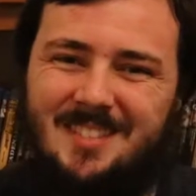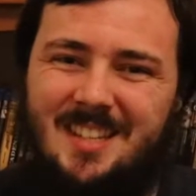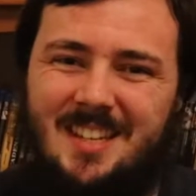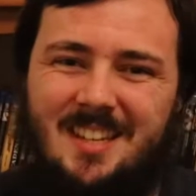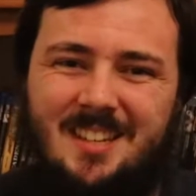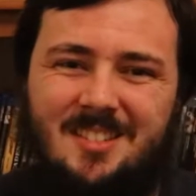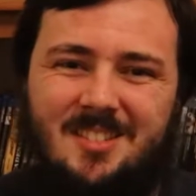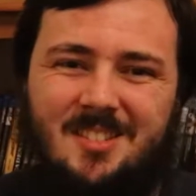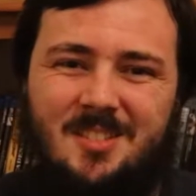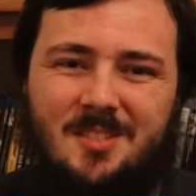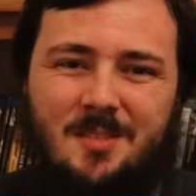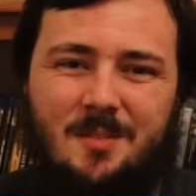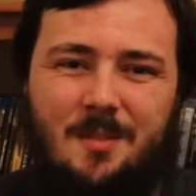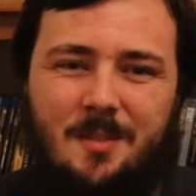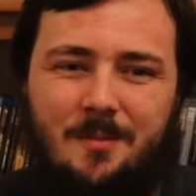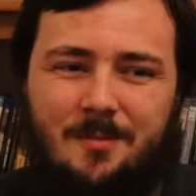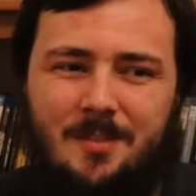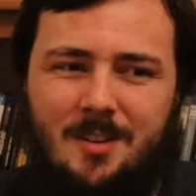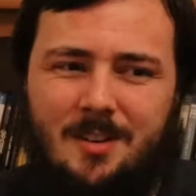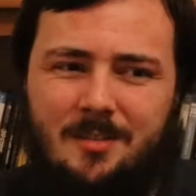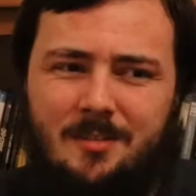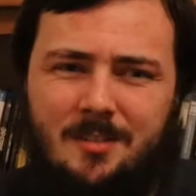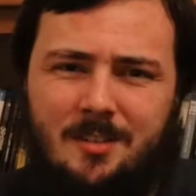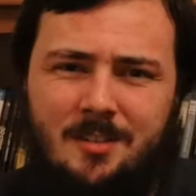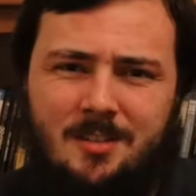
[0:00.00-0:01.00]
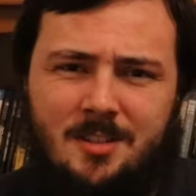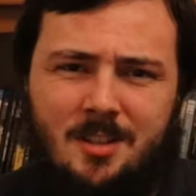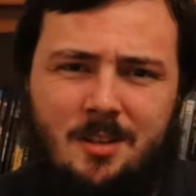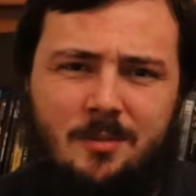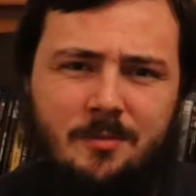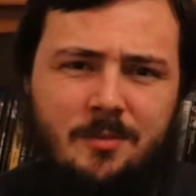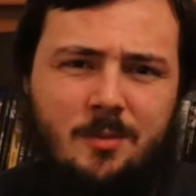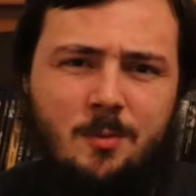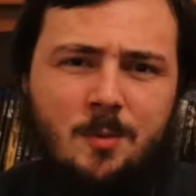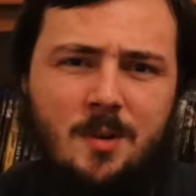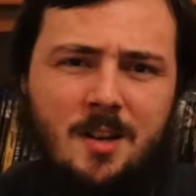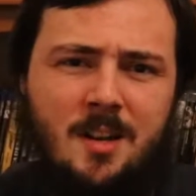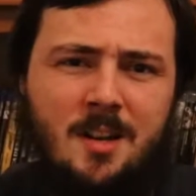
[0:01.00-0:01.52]
it just very, very
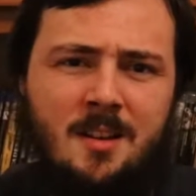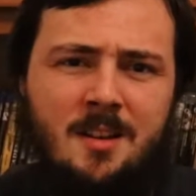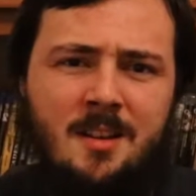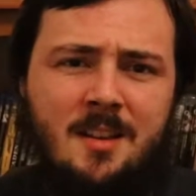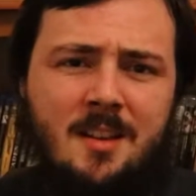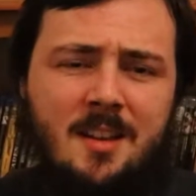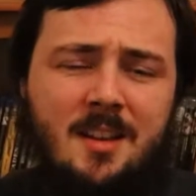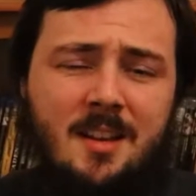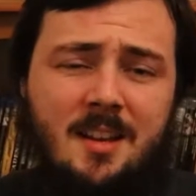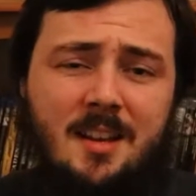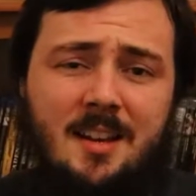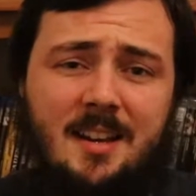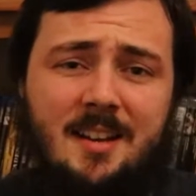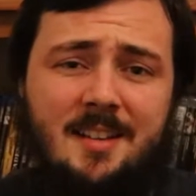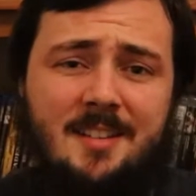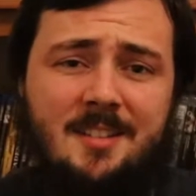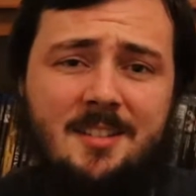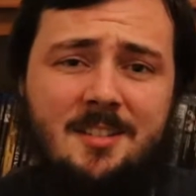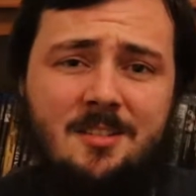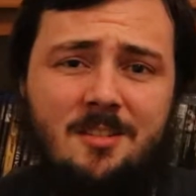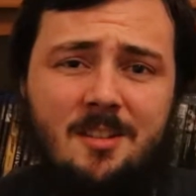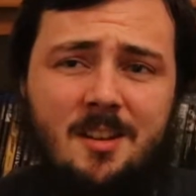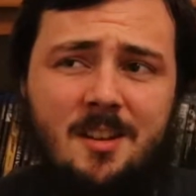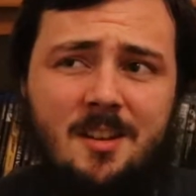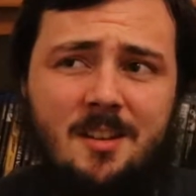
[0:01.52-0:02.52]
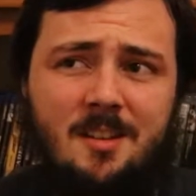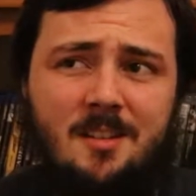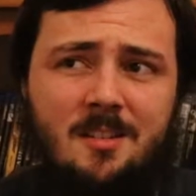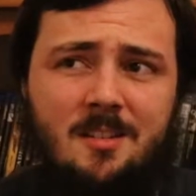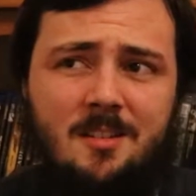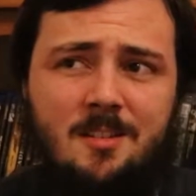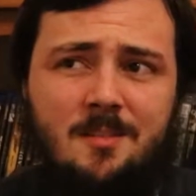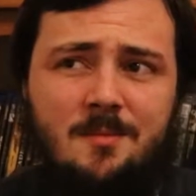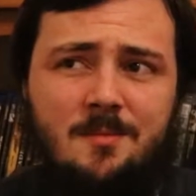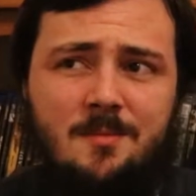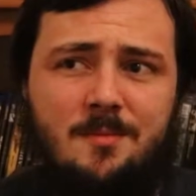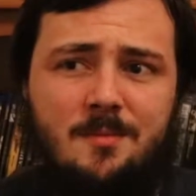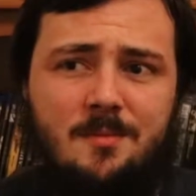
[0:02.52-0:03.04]
self-aware, and it's like it
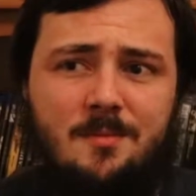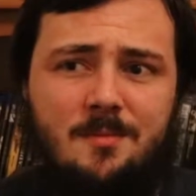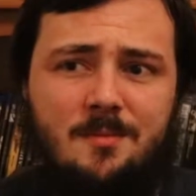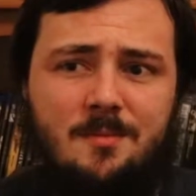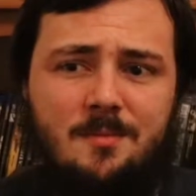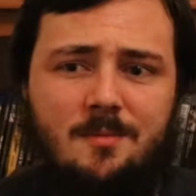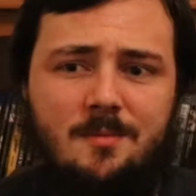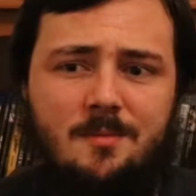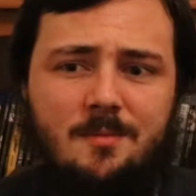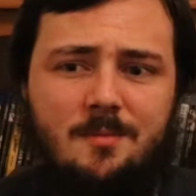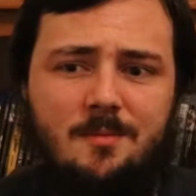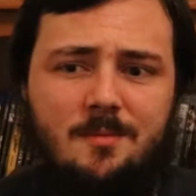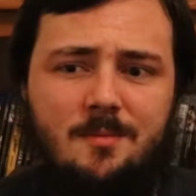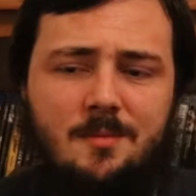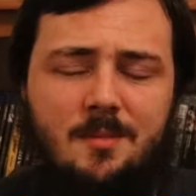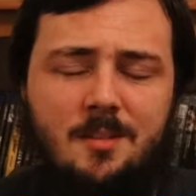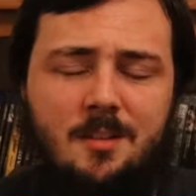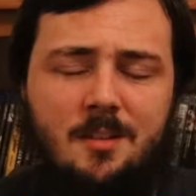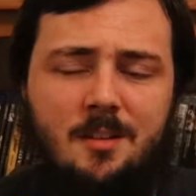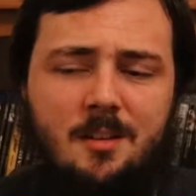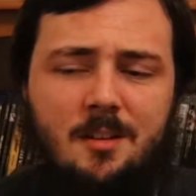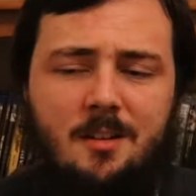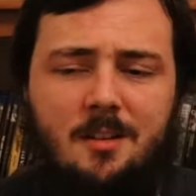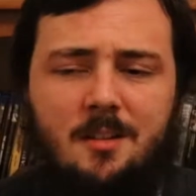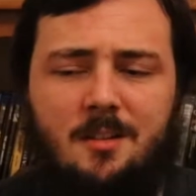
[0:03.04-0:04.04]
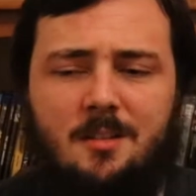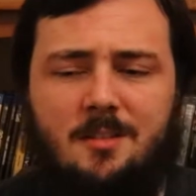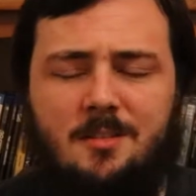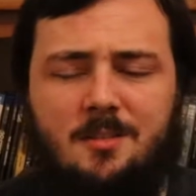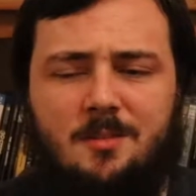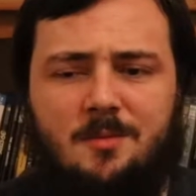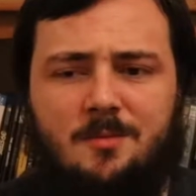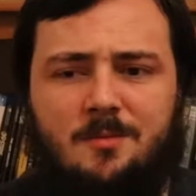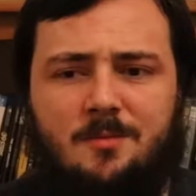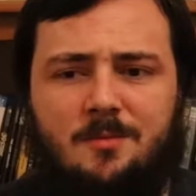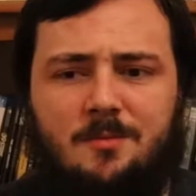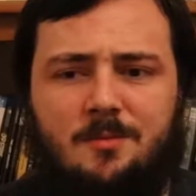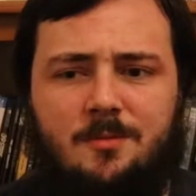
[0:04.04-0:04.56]
kind of it just
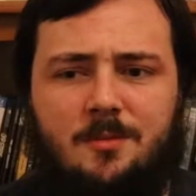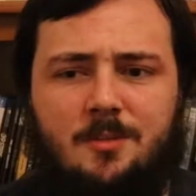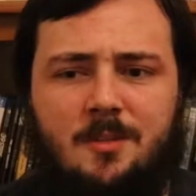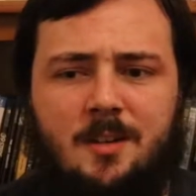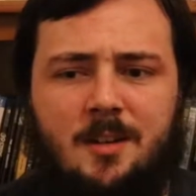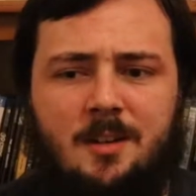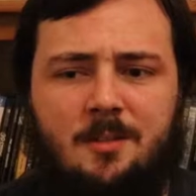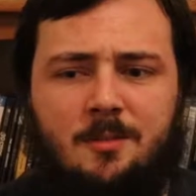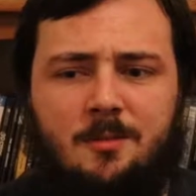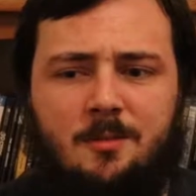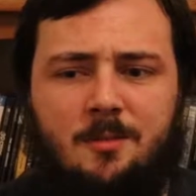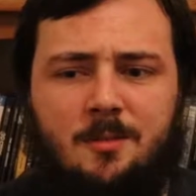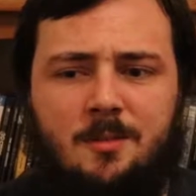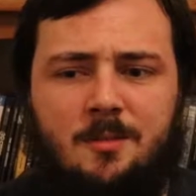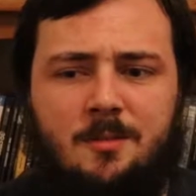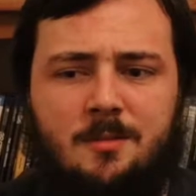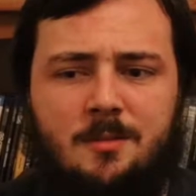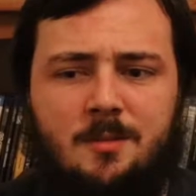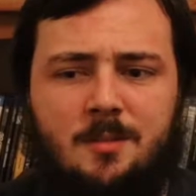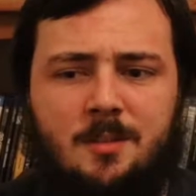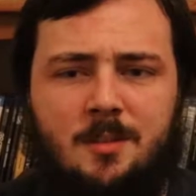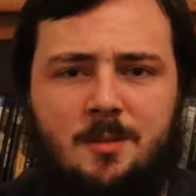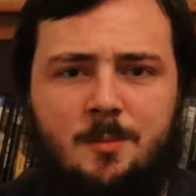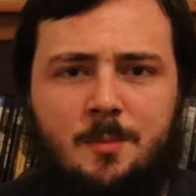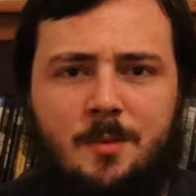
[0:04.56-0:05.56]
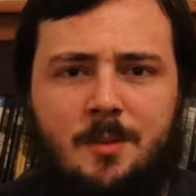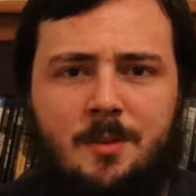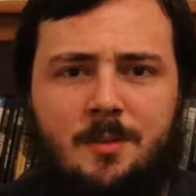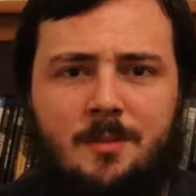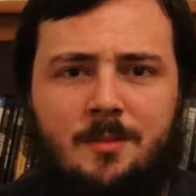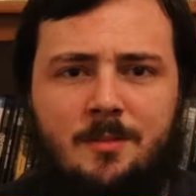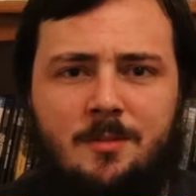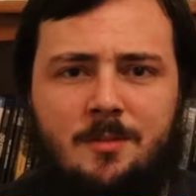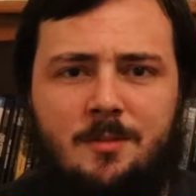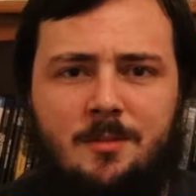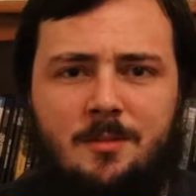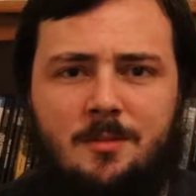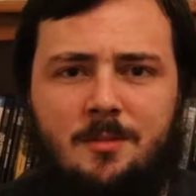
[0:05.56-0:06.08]
threw out all his
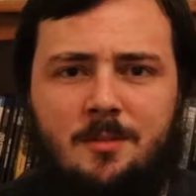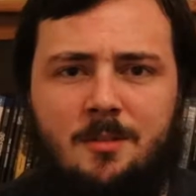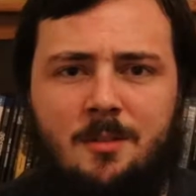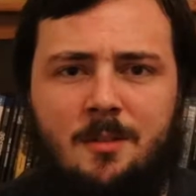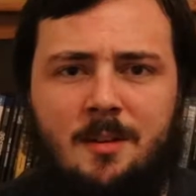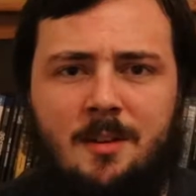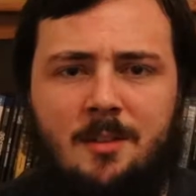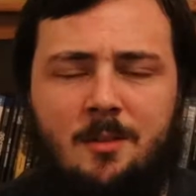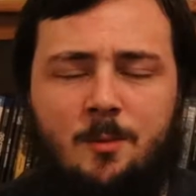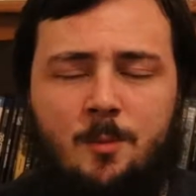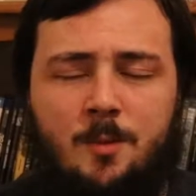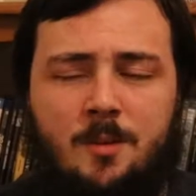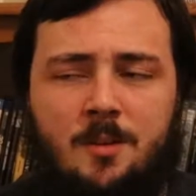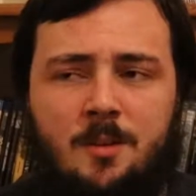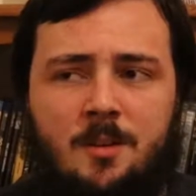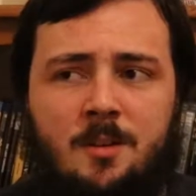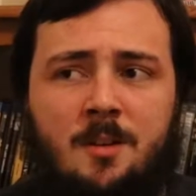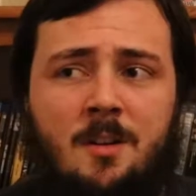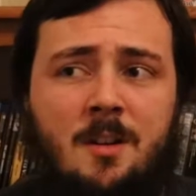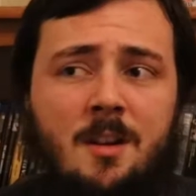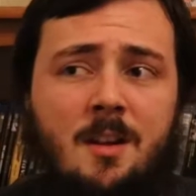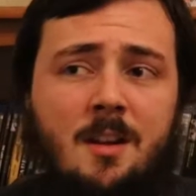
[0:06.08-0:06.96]
experience, out the window.